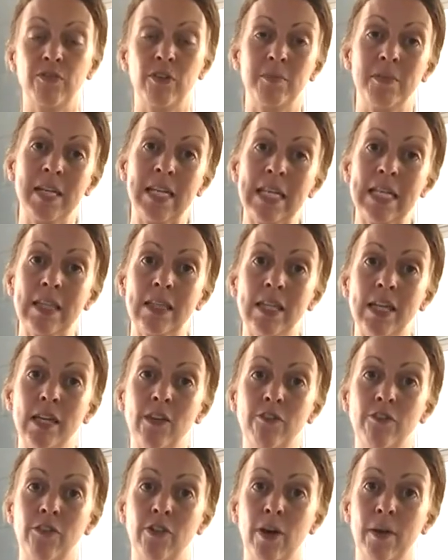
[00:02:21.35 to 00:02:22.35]
from
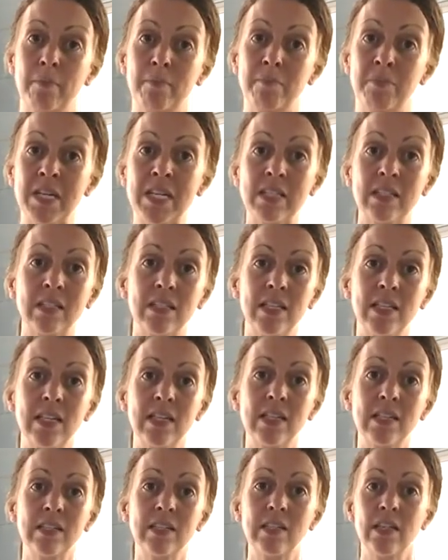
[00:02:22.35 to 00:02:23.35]
anything from bee
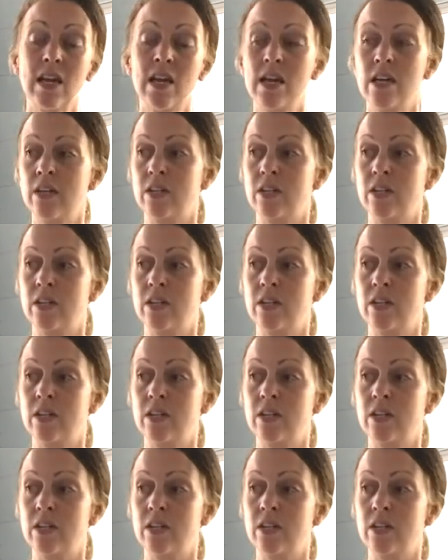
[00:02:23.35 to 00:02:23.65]
stings